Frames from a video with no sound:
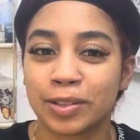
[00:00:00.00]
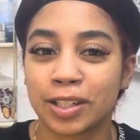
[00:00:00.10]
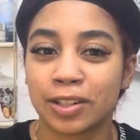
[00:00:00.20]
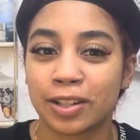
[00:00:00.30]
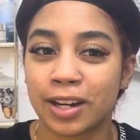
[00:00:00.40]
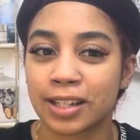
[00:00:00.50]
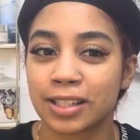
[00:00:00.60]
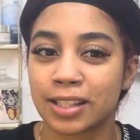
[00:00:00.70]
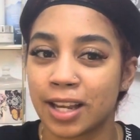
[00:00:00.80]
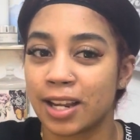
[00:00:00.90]
Is here the
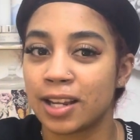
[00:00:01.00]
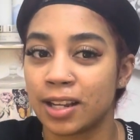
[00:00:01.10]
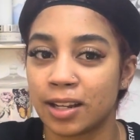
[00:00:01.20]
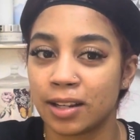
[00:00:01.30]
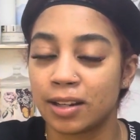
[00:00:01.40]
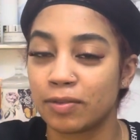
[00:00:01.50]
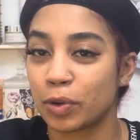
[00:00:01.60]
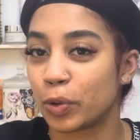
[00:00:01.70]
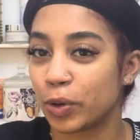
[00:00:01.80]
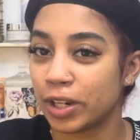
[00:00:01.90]
next day
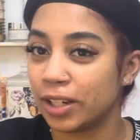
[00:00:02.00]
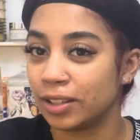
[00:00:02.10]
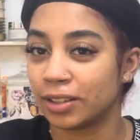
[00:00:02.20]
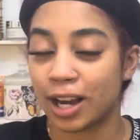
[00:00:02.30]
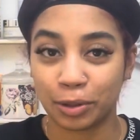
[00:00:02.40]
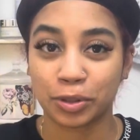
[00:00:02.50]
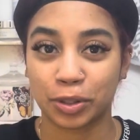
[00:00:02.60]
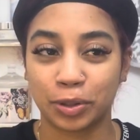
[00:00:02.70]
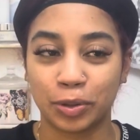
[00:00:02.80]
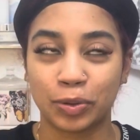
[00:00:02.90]
recording the
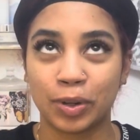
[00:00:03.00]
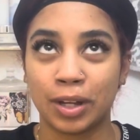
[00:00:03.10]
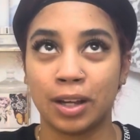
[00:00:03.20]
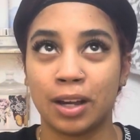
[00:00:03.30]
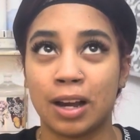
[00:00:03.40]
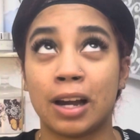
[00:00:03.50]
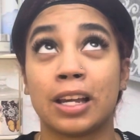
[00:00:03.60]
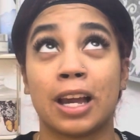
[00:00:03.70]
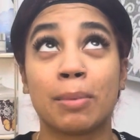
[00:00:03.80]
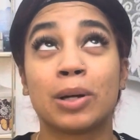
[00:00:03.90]
outro.
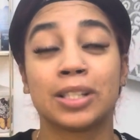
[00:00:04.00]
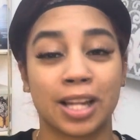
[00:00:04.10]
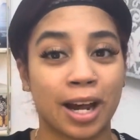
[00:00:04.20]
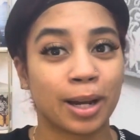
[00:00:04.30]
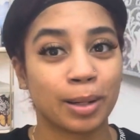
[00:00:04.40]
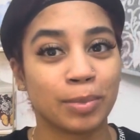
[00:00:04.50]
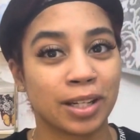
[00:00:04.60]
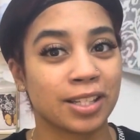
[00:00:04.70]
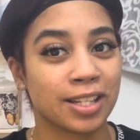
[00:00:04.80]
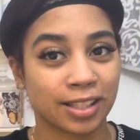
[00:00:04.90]
I am on time
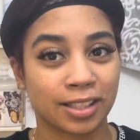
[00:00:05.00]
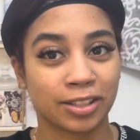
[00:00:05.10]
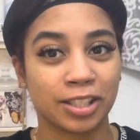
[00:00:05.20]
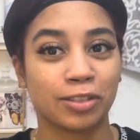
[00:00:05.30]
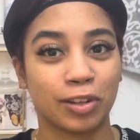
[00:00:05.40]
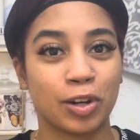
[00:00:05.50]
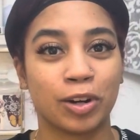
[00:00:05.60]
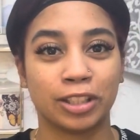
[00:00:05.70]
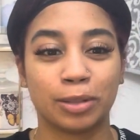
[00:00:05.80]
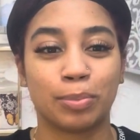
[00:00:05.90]
because yesterday's video
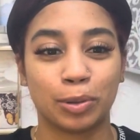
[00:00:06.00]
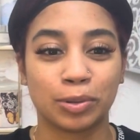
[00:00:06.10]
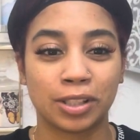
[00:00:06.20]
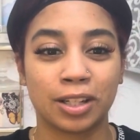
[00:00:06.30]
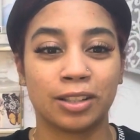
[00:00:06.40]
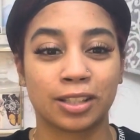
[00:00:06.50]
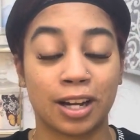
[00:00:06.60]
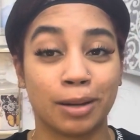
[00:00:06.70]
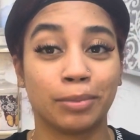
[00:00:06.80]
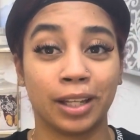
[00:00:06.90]
I did post it on
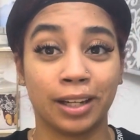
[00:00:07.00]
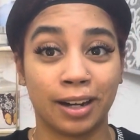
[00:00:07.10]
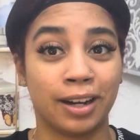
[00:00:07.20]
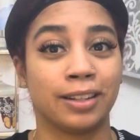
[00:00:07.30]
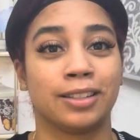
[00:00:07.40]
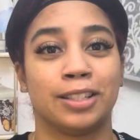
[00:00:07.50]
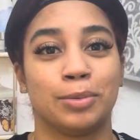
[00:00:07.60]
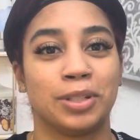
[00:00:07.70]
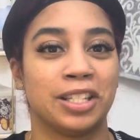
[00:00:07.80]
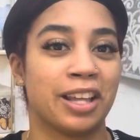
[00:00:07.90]
time, thank God, because it
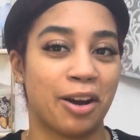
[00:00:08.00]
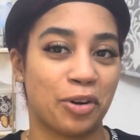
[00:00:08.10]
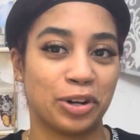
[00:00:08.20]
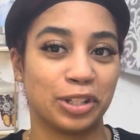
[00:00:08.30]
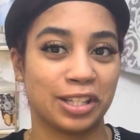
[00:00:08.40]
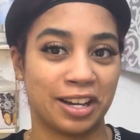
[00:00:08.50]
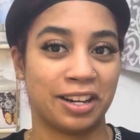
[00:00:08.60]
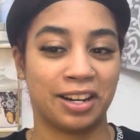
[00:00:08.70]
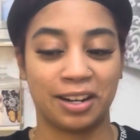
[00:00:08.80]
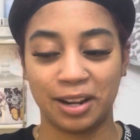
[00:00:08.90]
wasn't that hard to
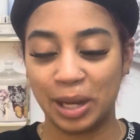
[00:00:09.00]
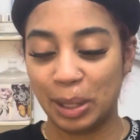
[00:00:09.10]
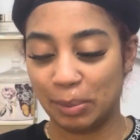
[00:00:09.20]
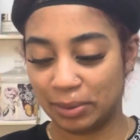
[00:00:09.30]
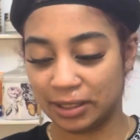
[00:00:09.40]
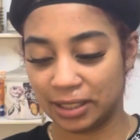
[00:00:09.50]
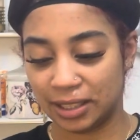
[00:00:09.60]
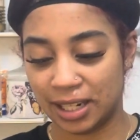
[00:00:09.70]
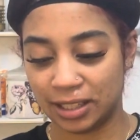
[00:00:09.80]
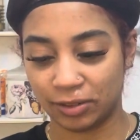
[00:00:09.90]
edit. But
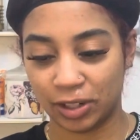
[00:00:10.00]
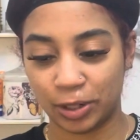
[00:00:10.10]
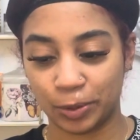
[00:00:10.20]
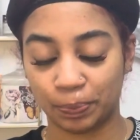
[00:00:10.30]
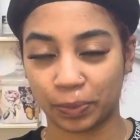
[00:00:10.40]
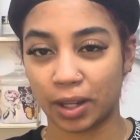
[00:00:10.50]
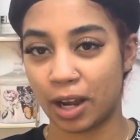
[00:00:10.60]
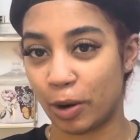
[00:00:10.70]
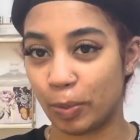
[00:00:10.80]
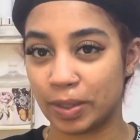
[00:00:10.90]
today's video, I
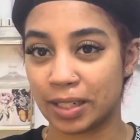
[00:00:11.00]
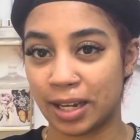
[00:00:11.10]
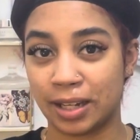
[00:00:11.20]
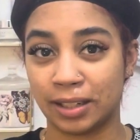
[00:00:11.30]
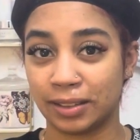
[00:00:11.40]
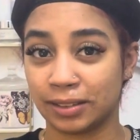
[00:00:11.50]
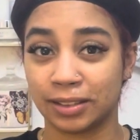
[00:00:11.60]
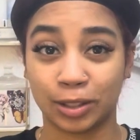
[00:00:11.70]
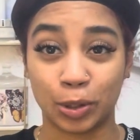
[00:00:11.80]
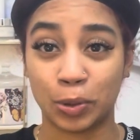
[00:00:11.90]
hope it's not
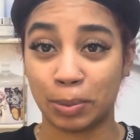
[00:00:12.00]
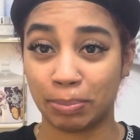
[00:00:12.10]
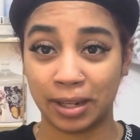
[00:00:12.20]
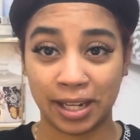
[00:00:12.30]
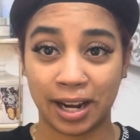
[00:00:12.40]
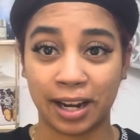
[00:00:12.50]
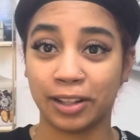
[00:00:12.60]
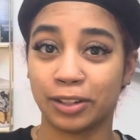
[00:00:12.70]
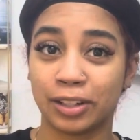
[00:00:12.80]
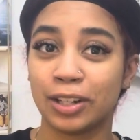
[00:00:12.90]
gonna go up late
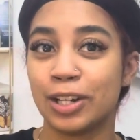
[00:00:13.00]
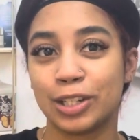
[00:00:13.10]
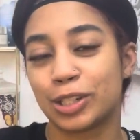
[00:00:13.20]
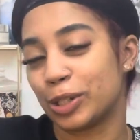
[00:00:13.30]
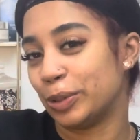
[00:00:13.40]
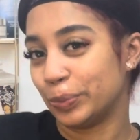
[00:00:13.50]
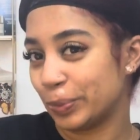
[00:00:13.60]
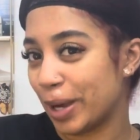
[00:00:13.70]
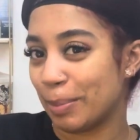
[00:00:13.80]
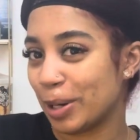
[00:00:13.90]
either. So
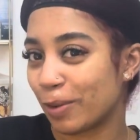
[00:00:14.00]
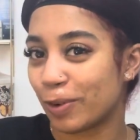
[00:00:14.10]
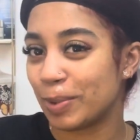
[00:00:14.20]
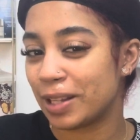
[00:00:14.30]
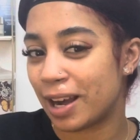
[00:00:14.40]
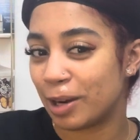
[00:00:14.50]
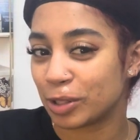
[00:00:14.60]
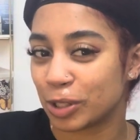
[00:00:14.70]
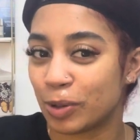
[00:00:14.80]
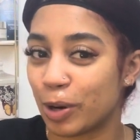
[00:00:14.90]
I'm here filming the
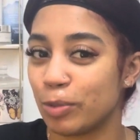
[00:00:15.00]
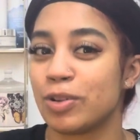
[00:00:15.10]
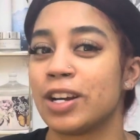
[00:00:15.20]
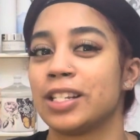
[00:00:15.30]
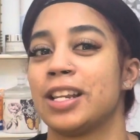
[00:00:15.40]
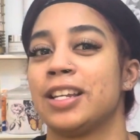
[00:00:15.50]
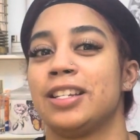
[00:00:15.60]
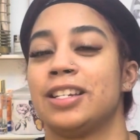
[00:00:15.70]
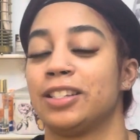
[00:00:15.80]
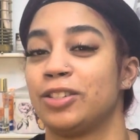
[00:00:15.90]
outro. I hope you guys liked
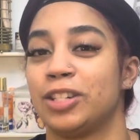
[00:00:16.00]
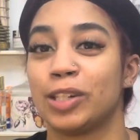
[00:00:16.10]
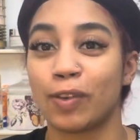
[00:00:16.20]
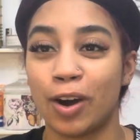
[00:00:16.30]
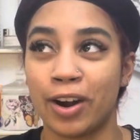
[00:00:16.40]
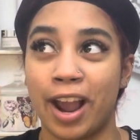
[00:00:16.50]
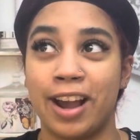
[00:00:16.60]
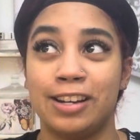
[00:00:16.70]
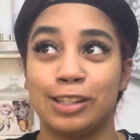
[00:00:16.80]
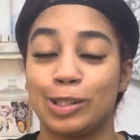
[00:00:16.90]
yesterday's vlog. I
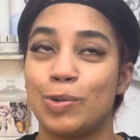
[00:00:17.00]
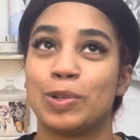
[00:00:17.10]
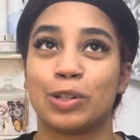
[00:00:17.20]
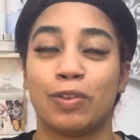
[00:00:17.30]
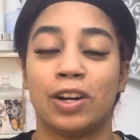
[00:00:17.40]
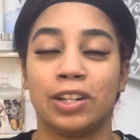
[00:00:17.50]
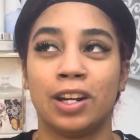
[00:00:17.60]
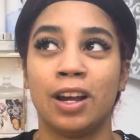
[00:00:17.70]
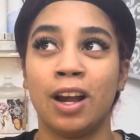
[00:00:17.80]
had so much fun.